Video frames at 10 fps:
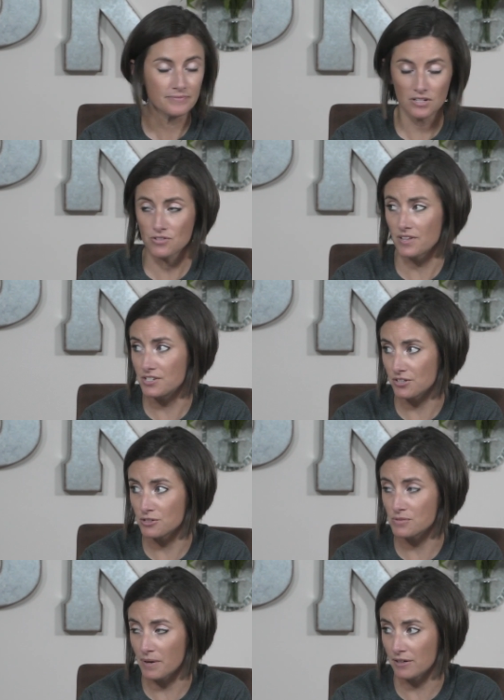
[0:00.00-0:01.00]
So they took
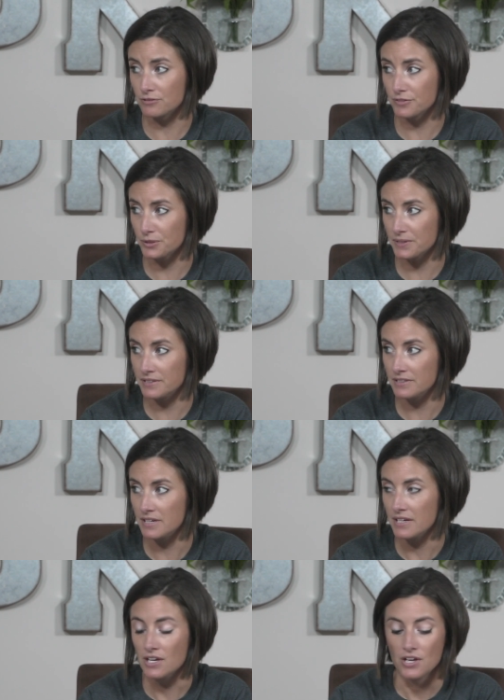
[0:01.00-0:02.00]
spinal fluid.
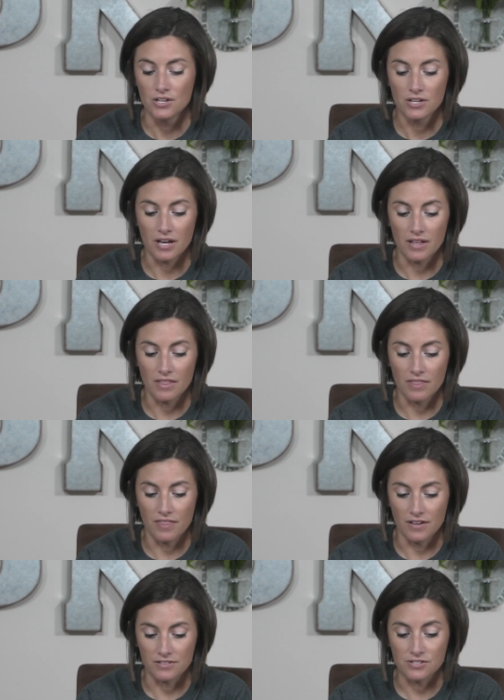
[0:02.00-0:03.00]

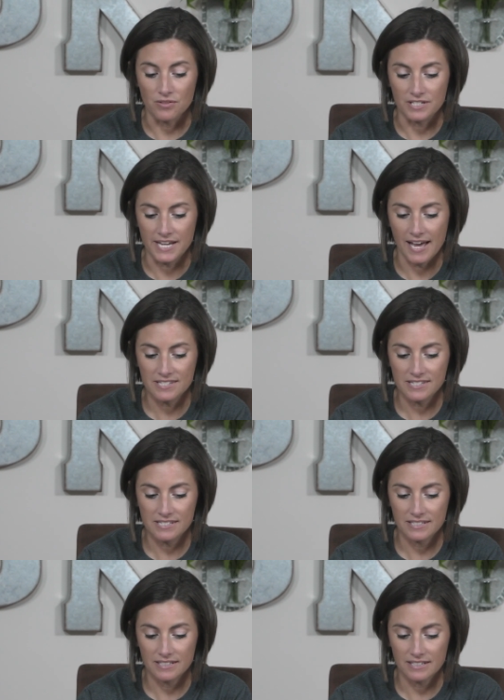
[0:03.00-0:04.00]
The, so the
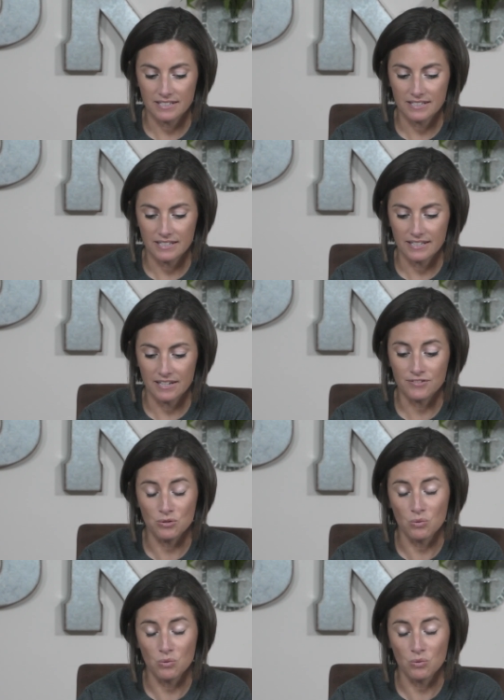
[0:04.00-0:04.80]
test, if you